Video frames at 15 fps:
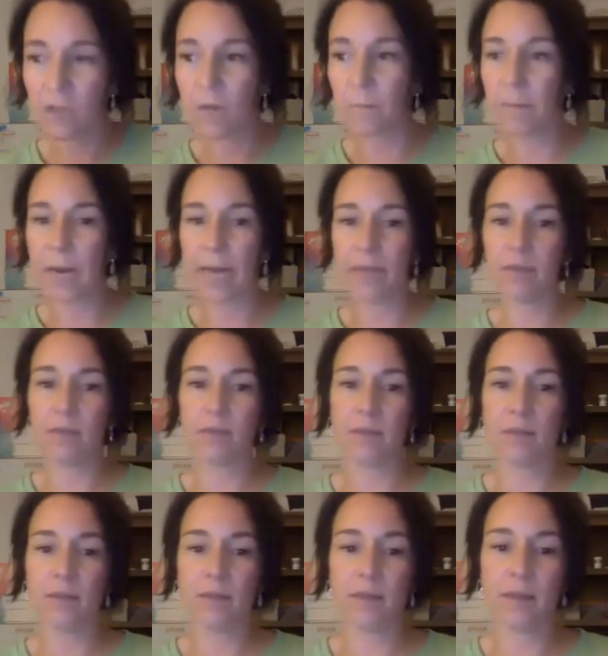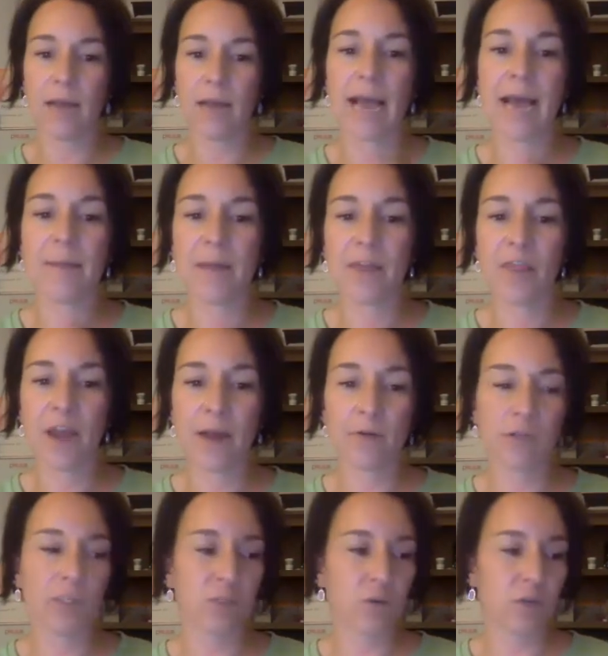But I had my
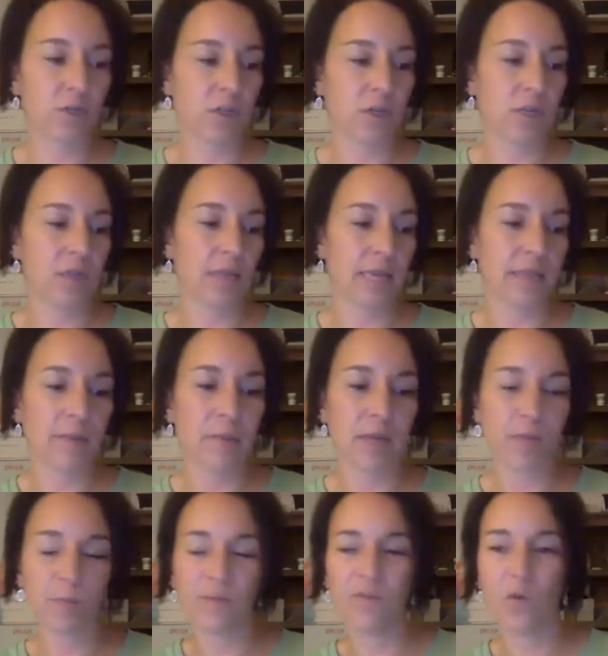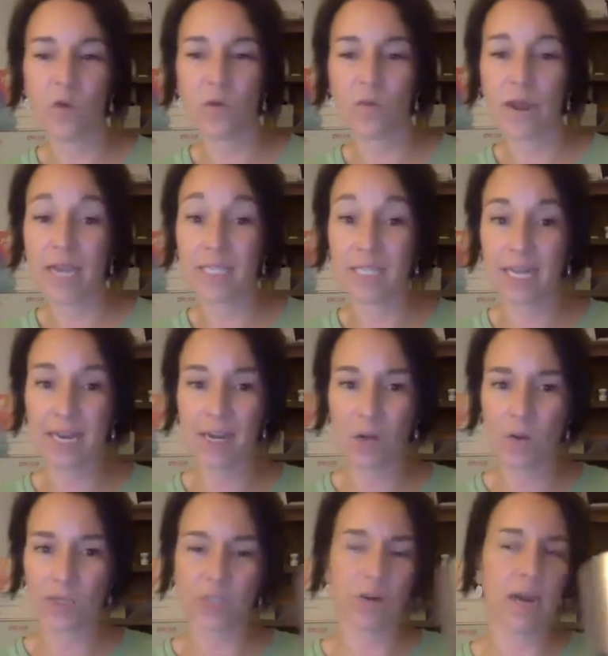thyroid surgery like the month before the race and had to
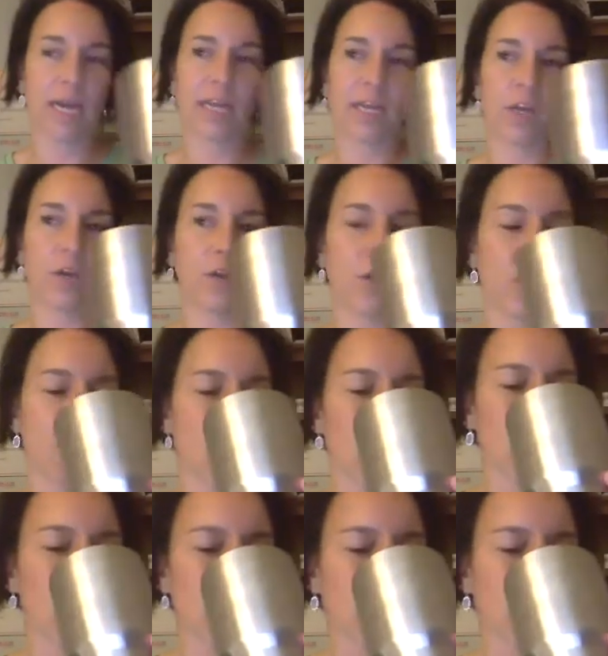quit training and couldn't go.